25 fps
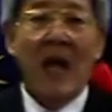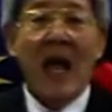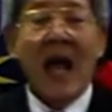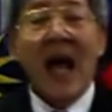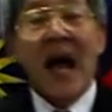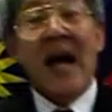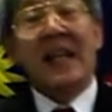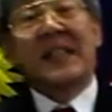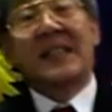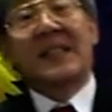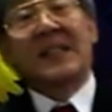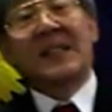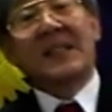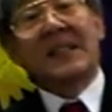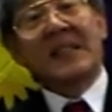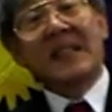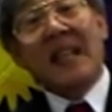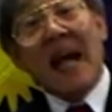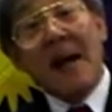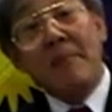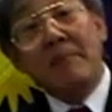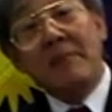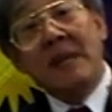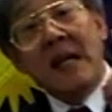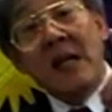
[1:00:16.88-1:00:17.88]

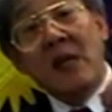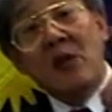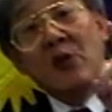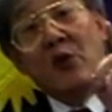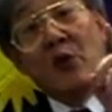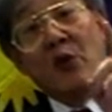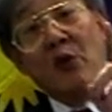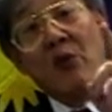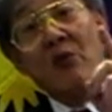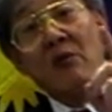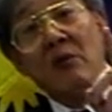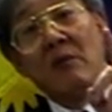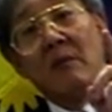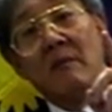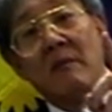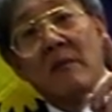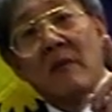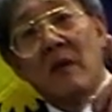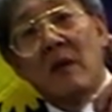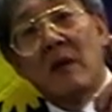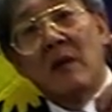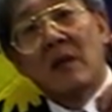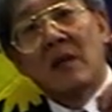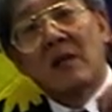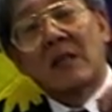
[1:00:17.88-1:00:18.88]
attempting to
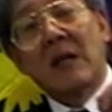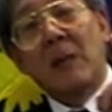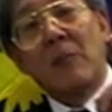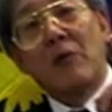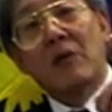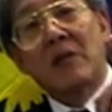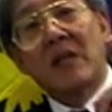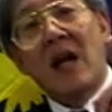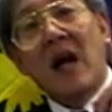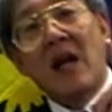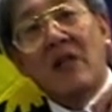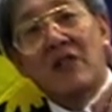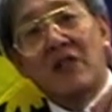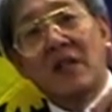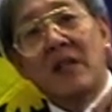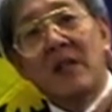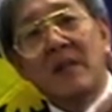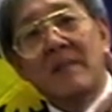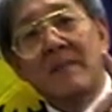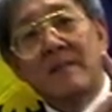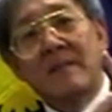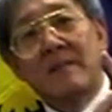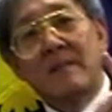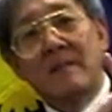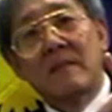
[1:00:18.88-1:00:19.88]
sabotage
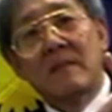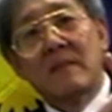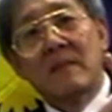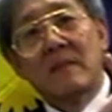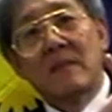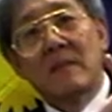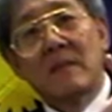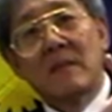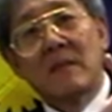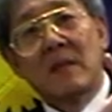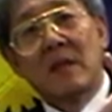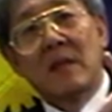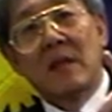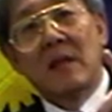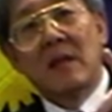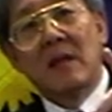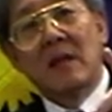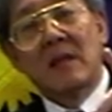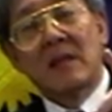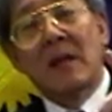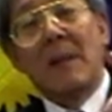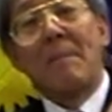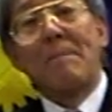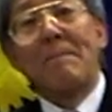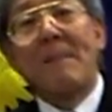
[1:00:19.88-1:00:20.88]

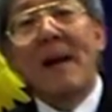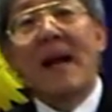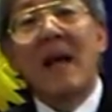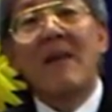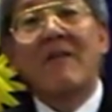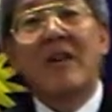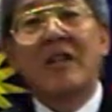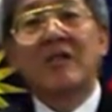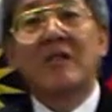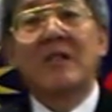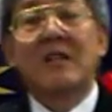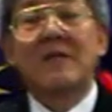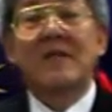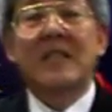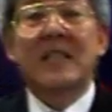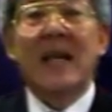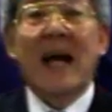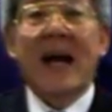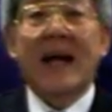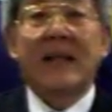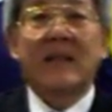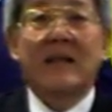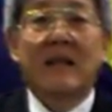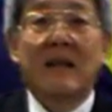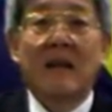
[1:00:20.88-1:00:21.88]
the Banking and Financial Services
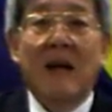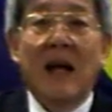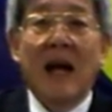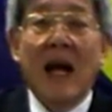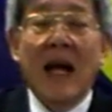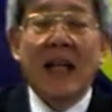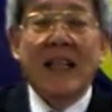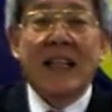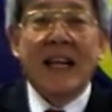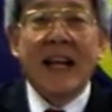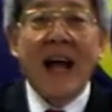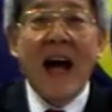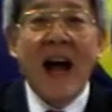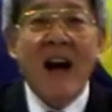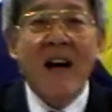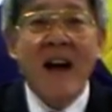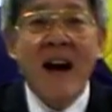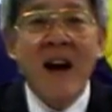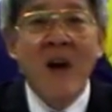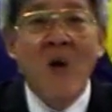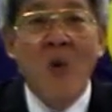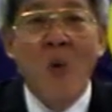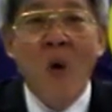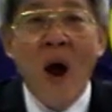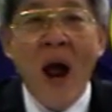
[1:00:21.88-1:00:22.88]
Act. Did I
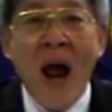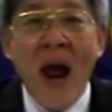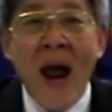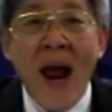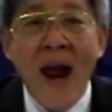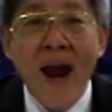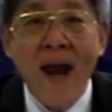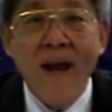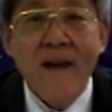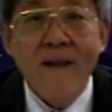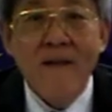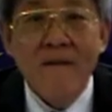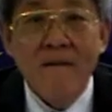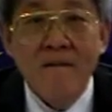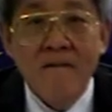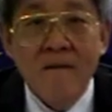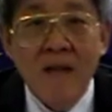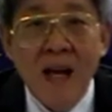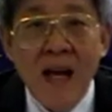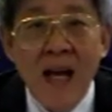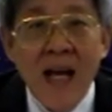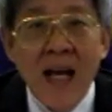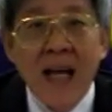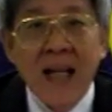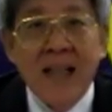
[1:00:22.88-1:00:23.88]
run away?
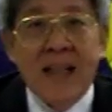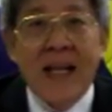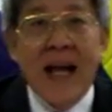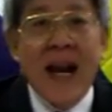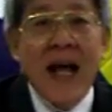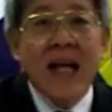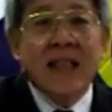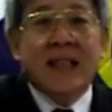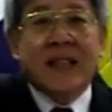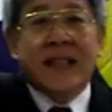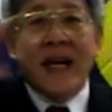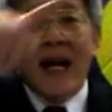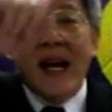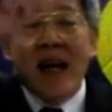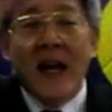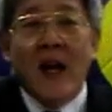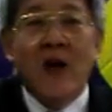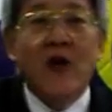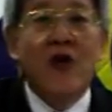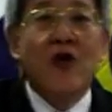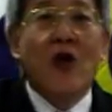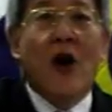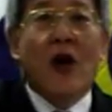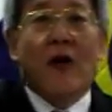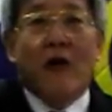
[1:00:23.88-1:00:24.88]
Did I sail in a
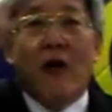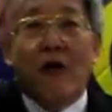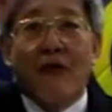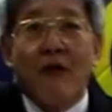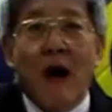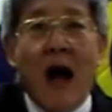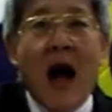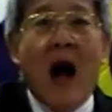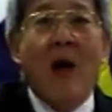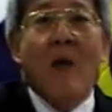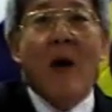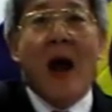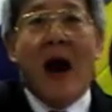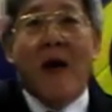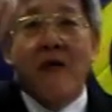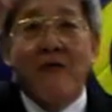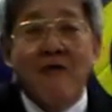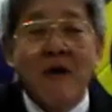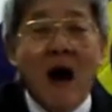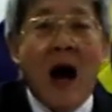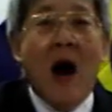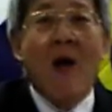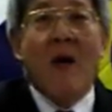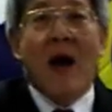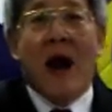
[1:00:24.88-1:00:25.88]
yacht round and
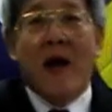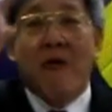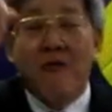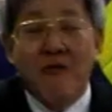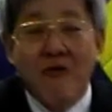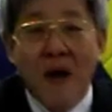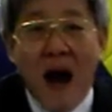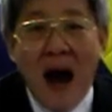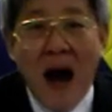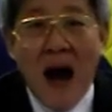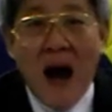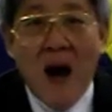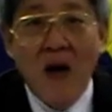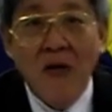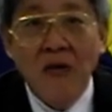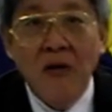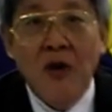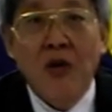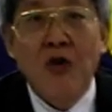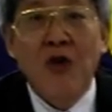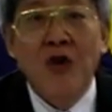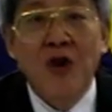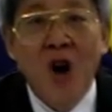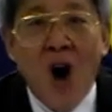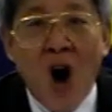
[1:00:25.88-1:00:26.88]
round and
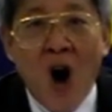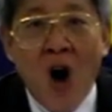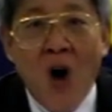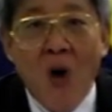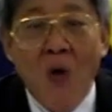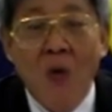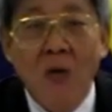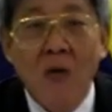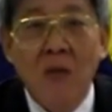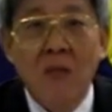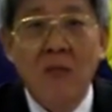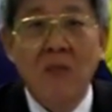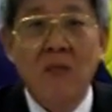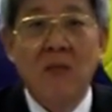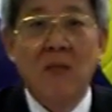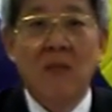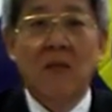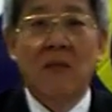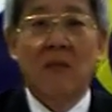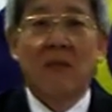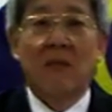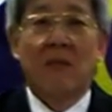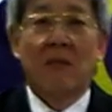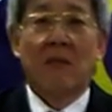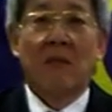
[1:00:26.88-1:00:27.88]
round? No.
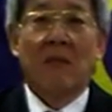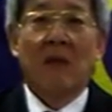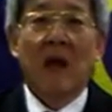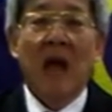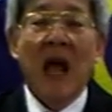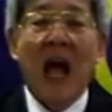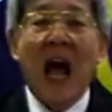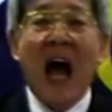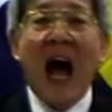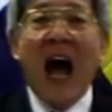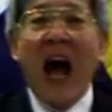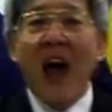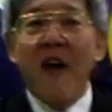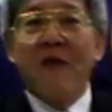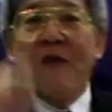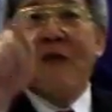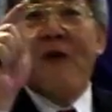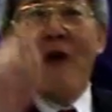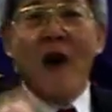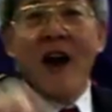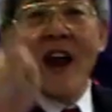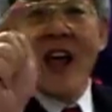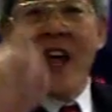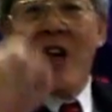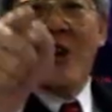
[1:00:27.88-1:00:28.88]
I
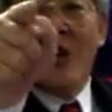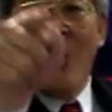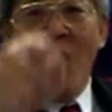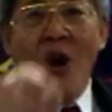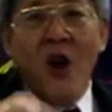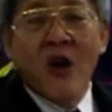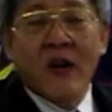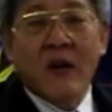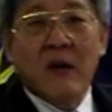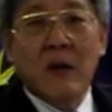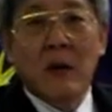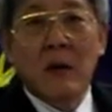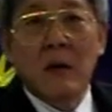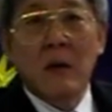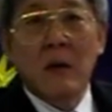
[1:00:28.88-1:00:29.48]
fought in court.